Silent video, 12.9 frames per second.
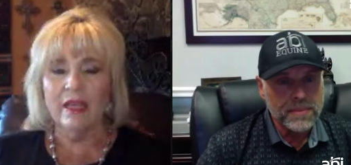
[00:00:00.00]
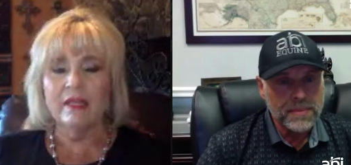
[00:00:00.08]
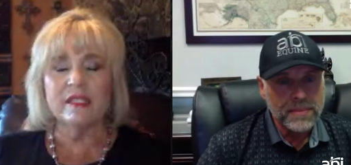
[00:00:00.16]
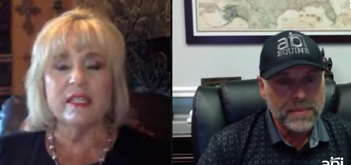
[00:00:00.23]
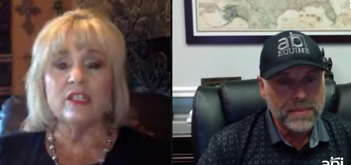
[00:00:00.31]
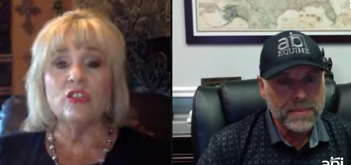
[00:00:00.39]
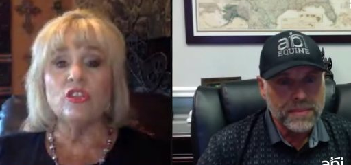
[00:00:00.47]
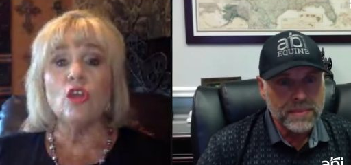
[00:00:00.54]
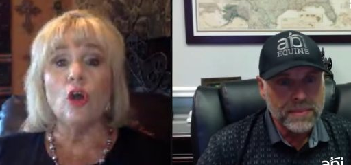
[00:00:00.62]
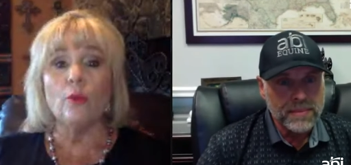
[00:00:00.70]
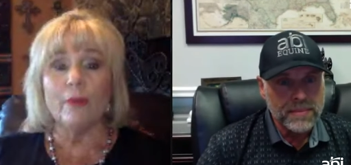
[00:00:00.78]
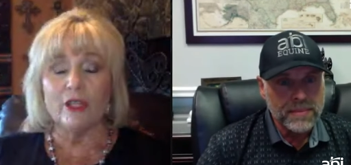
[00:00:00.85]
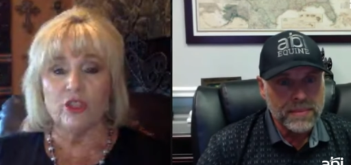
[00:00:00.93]
Speaker 1: didn't know
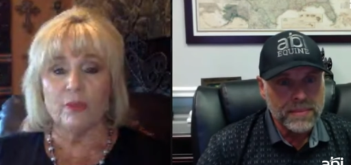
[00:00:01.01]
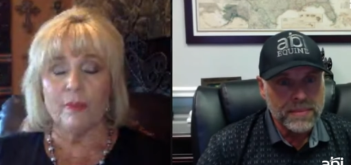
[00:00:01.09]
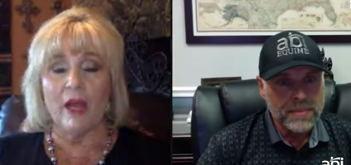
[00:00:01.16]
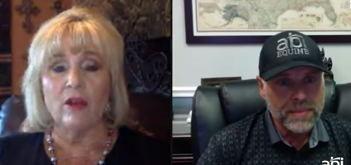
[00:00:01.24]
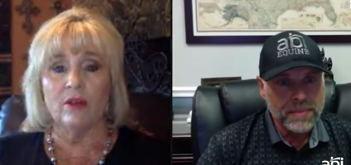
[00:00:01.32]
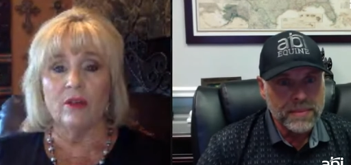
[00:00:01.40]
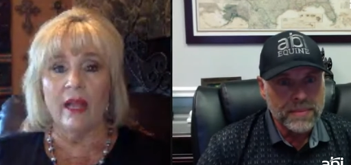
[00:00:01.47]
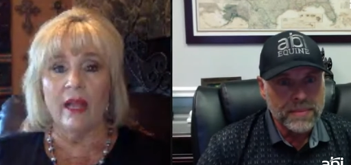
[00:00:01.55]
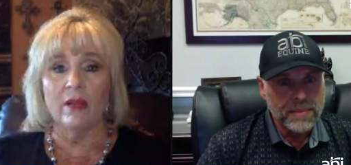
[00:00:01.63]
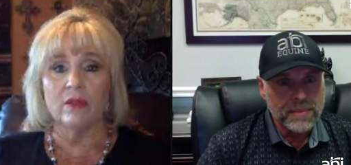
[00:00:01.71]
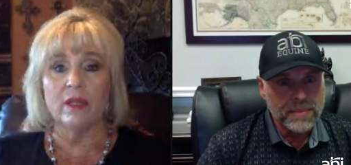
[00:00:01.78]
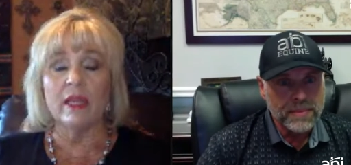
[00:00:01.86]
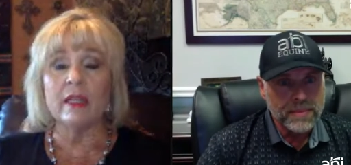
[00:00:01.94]
much about
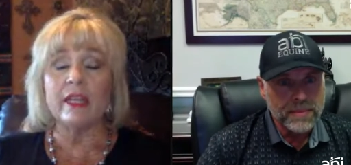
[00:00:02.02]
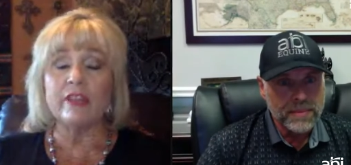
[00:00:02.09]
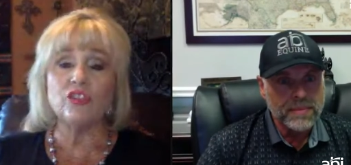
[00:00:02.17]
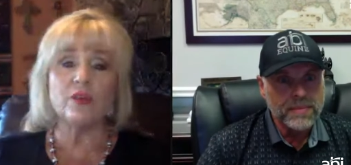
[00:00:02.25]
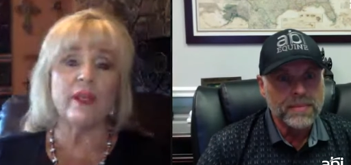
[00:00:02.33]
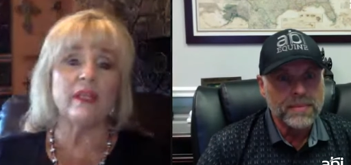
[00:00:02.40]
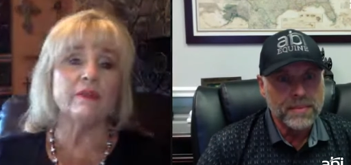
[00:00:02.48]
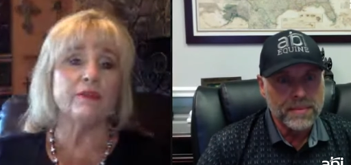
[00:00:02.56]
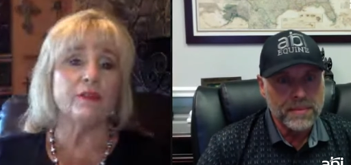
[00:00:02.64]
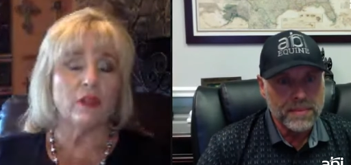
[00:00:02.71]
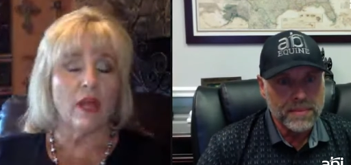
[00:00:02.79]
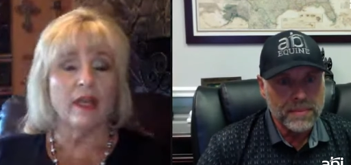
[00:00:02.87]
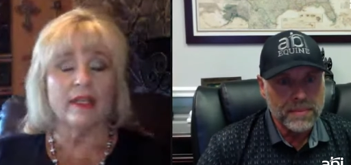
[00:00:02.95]
ground. And I trained
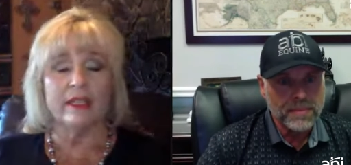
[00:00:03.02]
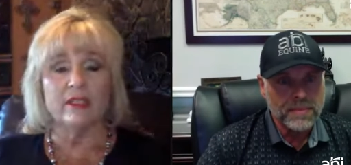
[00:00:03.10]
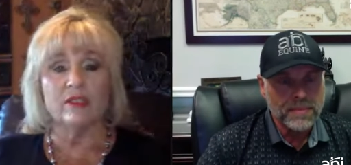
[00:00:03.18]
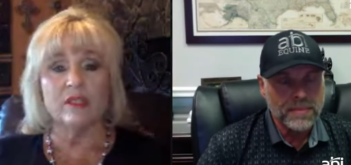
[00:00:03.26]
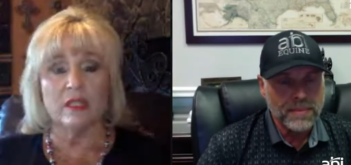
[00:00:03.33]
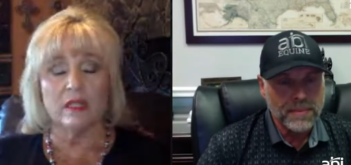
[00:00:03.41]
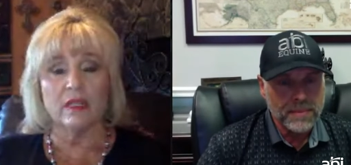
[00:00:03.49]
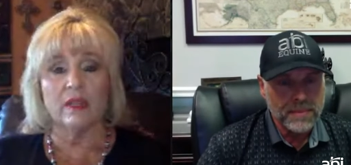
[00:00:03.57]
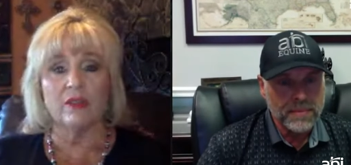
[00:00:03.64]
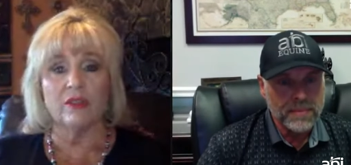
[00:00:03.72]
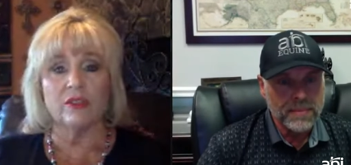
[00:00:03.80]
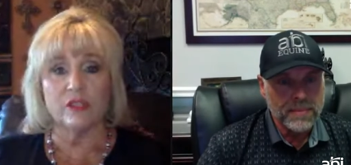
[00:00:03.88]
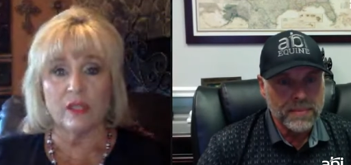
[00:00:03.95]
for a lot of years at
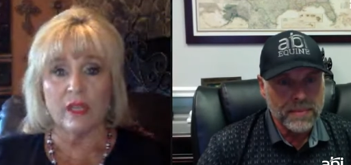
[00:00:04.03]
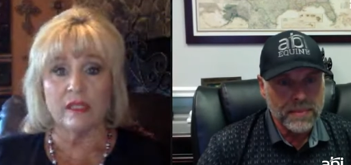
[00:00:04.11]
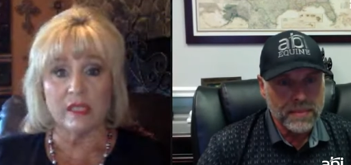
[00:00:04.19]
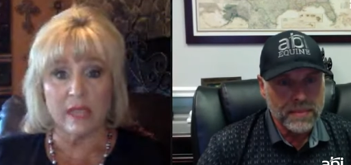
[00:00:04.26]
another a